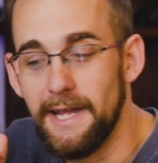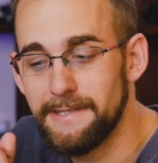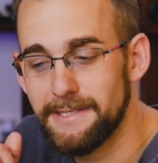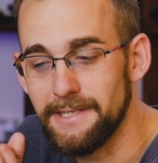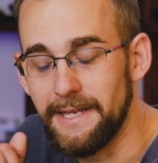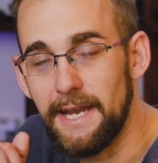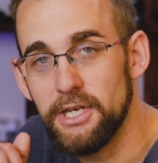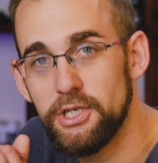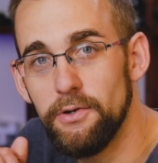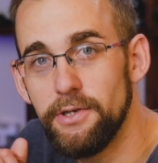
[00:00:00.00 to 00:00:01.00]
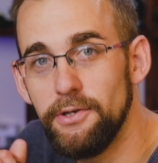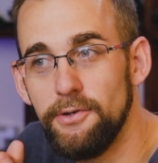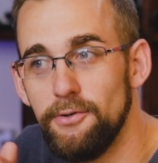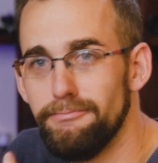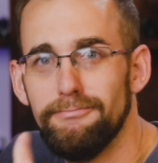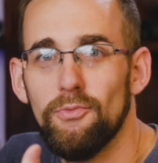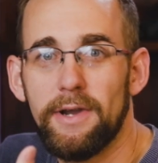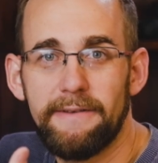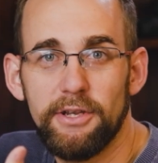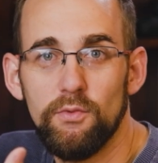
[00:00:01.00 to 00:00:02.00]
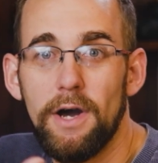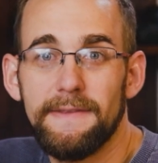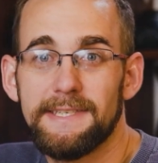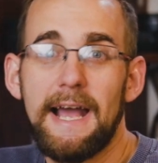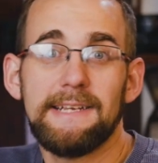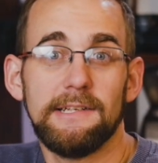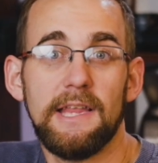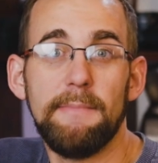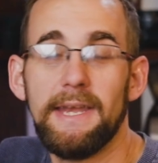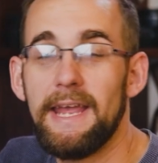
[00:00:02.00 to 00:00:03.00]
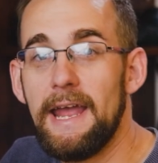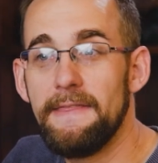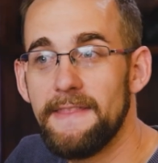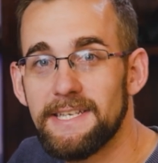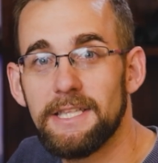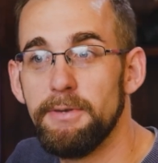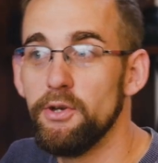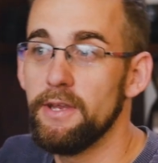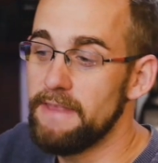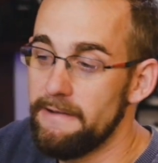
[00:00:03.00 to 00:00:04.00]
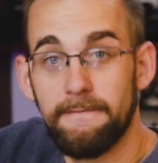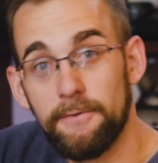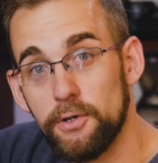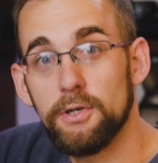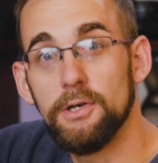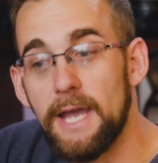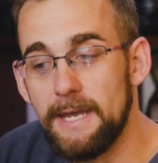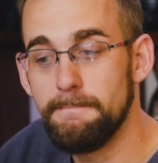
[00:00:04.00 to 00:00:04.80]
LUTs, like I showed you, whatever you want. The sky's the limit. And that's the beauty of that vertical kind